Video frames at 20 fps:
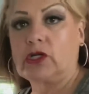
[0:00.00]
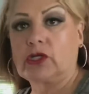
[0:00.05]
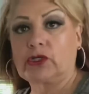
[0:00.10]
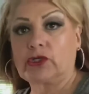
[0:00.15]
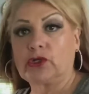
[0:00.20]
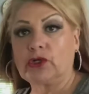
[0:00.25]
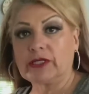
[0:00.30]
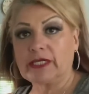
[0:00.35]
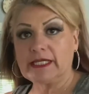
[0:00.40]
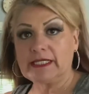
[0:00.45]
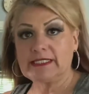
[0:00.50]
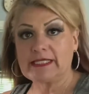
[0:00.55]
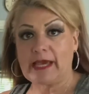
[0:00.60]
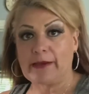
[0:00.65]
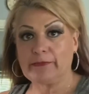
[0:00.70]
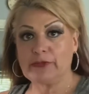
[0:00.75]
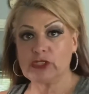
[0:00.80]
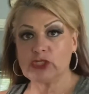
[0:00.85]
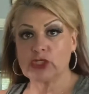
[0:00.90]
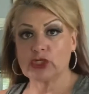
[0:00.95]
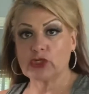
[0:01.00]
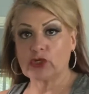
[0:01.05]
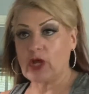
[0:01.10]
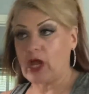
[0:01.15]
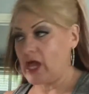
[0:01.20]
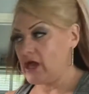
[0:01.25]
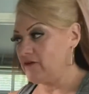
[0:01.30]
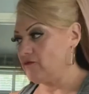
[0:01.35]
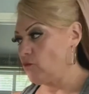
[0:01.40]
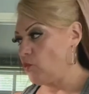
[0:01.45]
cooking temperature
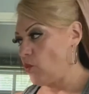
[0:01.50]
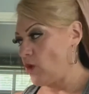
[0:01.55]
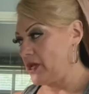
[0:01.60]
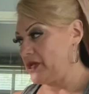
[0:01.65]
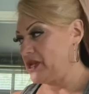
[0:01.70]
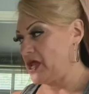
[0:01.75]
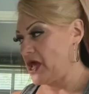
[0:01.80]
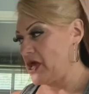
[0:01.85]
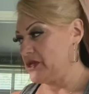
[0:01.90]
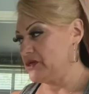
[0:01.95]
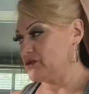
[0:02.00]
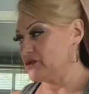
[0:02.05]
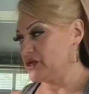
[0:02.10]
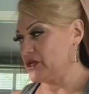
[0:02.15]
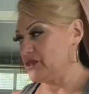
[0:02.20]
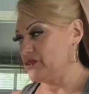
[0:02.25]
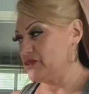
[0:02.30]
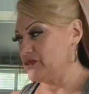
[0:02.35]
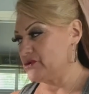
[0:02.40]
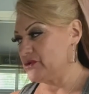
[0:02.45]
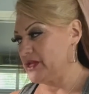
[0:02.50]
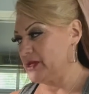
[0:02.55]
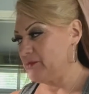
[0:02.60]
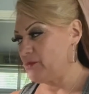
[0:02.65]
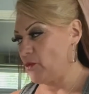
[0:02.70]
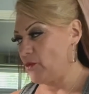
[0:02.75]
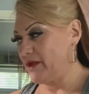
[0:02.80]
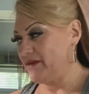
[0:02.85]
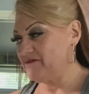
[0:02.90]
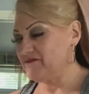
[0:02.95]
of
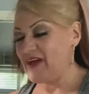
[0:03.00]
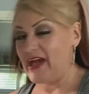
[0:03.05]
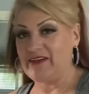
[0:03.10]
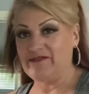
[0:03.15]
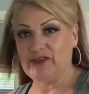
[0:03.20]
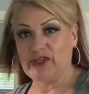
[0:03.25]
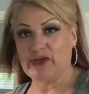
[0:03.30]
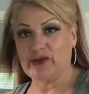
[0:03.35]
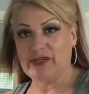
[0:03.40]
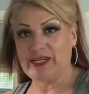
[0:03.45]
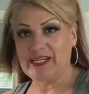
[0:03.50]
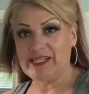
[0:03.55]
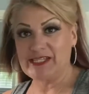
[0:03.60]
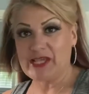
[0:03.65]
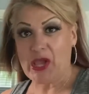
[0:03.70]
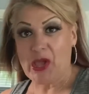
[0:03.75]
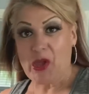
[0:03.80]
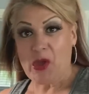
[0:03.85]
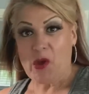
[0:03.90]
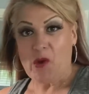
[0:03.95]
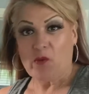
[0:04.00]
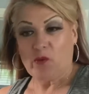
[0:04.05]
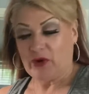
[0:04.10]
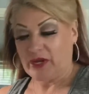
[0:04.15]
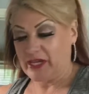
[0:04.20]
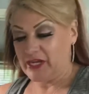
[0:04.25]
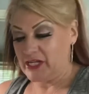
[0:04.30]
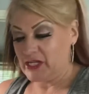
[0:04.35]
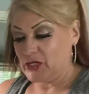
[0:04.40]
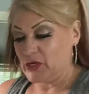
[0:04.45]
130.5 degrees, we're
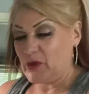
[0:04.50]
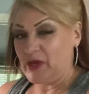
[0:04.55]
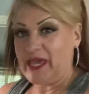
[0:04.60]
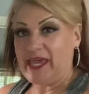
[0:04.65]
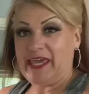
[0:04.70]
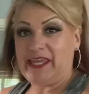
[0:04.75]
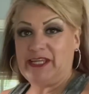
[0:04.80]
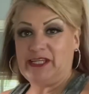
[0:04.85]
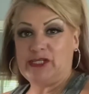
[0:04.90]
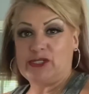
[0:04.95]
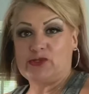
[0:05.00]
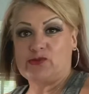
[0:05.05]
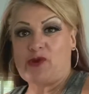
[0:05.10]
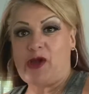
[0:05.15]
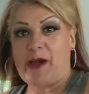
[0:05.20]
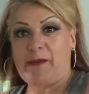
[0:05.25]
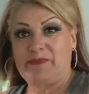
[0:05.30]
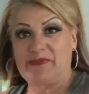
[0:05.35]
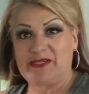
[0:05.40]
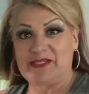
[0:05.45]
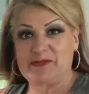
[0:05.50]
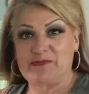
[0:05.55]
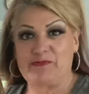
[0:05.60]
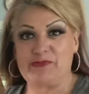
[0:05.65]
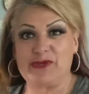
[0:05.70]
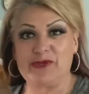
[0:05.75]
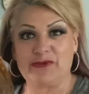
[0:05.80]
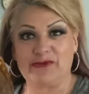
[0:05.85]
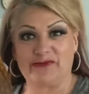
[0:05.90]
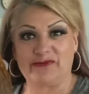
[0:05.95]
going to go ahead and drop this
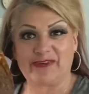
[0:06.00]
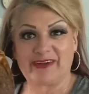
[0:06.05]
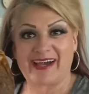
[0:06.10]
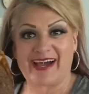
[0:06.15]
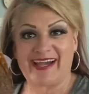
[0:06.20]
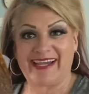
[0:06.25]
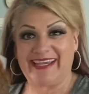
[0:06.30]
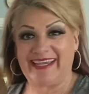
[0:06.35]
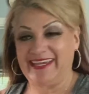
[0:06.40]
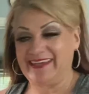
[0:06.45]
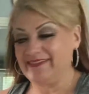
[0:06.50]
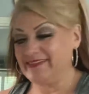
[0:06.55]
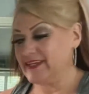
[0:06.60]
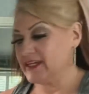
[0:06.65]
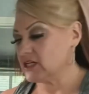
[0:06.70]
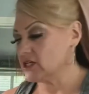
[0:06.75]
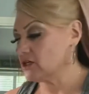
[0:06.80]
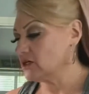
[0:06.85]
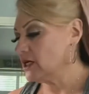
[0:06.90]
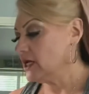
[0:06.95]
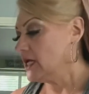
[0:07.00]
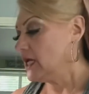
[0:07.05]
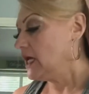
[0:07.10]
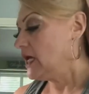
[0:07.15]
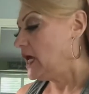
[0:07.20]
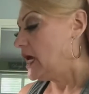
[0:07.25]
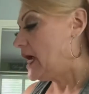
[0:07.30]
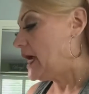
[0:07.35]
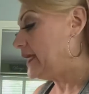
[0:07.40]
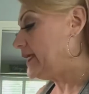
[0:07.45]
beautiful guy in there.
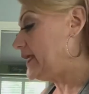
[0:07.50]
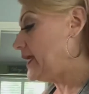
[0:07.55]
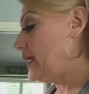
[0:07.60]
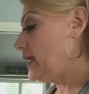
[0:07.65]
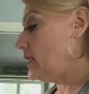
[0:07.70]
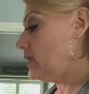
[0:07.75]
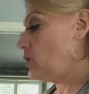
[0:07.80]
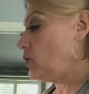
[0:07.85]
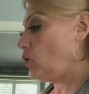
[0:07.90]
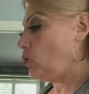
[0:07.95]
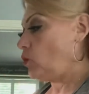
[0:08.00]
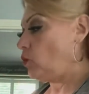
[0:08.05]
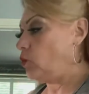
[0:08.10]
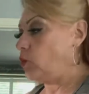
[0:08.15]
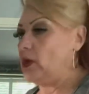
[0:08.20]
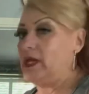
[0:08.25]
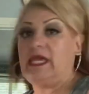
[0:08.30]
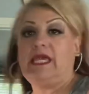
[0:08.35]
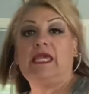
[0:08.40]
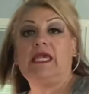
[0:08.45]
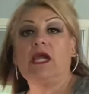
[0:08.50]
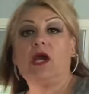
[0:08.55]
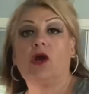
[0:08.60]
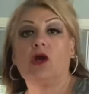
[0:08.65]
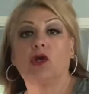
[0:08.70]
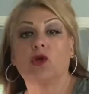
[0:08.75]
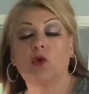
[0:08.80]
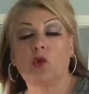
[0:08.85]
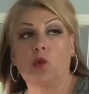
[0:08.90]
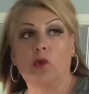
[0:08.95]
Again, we are
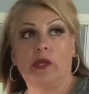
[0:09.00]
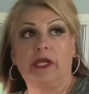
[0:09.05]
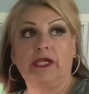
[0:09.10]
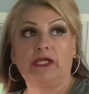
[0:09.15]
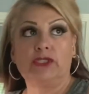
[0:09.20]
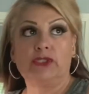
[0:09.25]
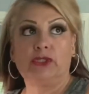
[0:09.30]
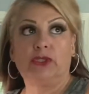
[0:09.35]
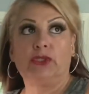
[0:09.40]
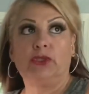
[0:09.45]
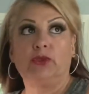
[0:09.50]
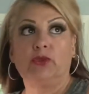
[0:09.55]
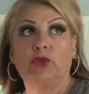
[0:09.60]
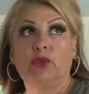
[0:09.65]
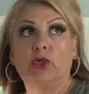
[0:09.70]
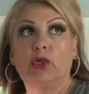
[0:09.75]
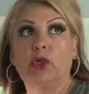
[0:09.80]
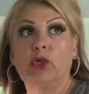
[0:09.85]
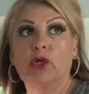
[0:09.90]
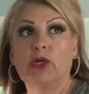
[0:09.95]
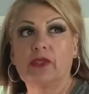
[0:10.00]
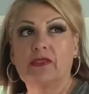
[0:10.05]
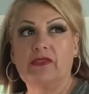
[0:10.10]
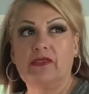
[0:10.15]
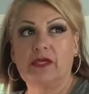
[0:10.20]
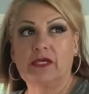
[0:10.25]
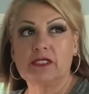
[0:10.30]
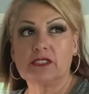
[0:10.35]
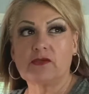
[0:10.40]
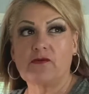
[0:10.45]
going to cook
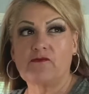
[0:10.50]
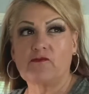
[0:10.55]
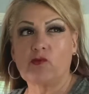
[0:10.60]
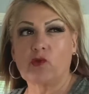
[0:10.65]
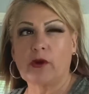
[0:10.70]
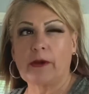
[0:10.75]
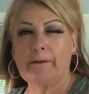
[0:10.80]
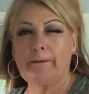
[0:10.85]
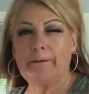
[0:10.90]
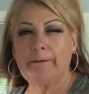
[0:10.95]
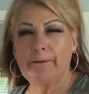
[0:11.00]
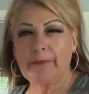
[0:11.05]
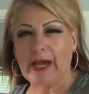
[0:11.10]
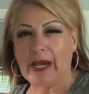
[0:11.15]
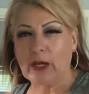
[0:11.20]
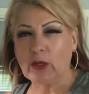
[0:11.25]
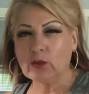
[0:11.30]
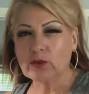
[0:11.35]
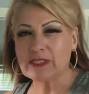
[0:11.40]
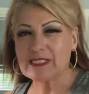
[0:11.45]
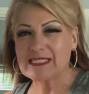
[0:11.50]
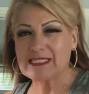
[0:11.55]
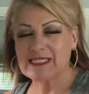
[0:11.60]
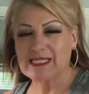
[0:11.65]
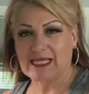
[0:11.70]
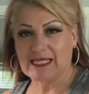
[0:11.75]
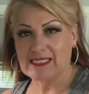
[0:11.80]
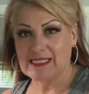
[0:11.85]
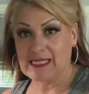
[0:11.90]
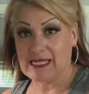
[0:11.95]
this for about
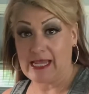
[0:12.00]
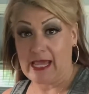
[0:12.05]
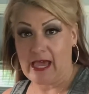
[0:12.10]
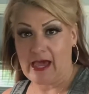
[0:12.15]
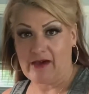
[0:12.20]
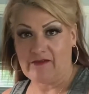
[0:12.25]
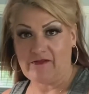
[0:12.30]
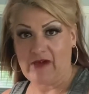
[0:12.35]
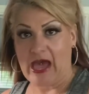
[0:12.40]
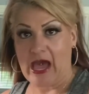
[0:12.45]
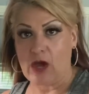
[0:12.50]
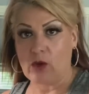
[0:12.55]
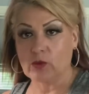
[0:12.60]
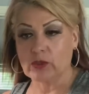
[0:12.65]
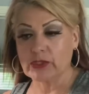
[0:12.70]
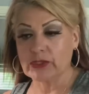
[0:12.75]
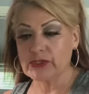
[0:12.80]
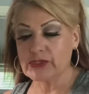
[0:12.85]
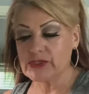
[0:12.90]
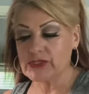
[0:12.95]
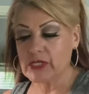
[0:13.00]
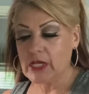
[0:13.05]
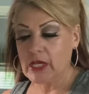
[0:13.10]
6.5 hours.